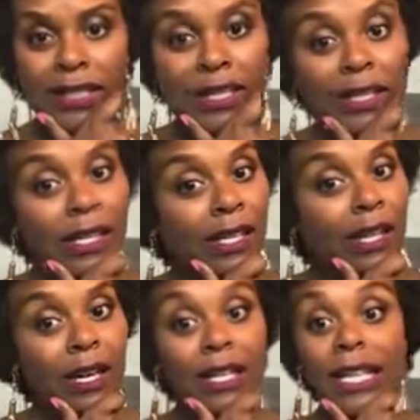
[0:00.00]
Lindsay,
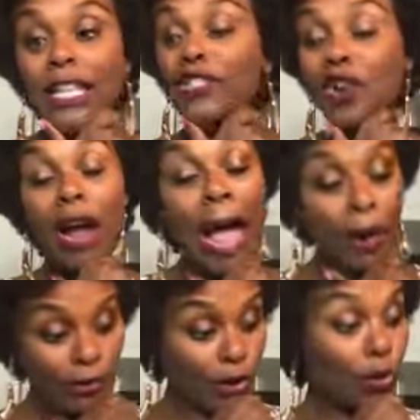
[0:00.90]
girl, I don't know who
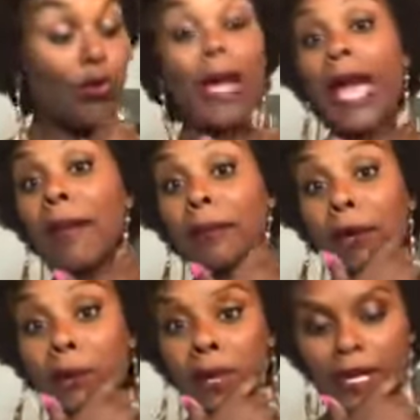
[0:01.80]
came up with it,
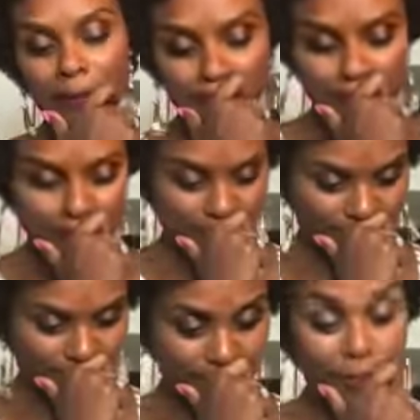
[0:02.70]
but a
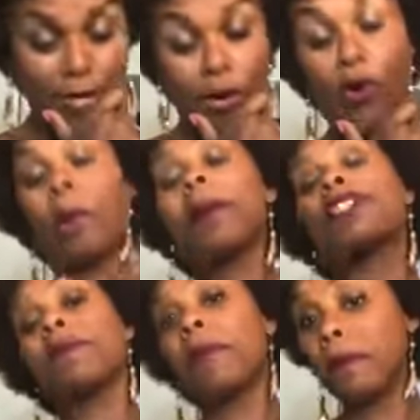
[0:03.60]
whole bunch of people sent
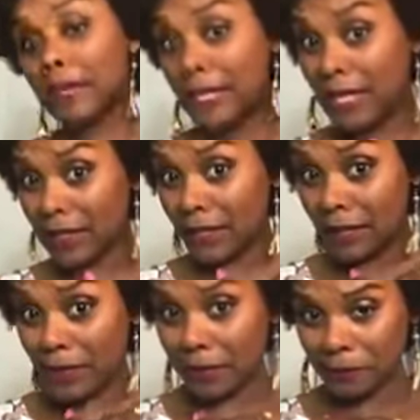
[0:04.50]
it to me.
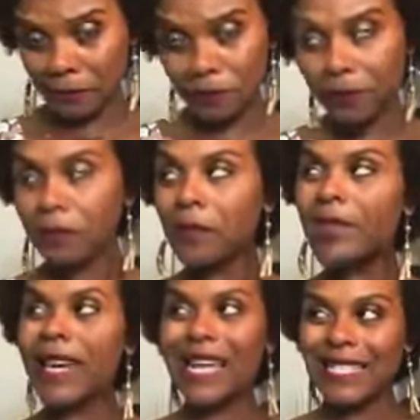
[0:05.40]
And I said,
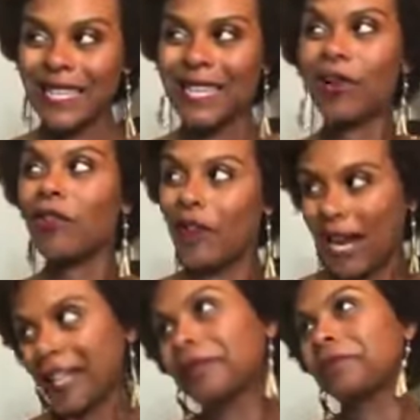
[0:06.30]
all right.
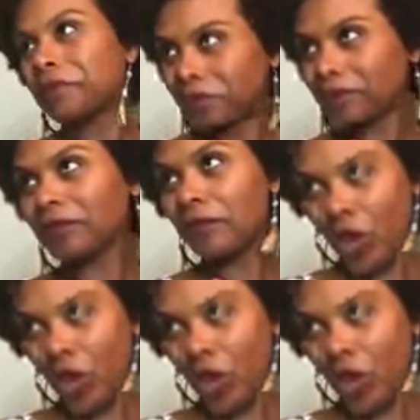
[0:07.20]
All right.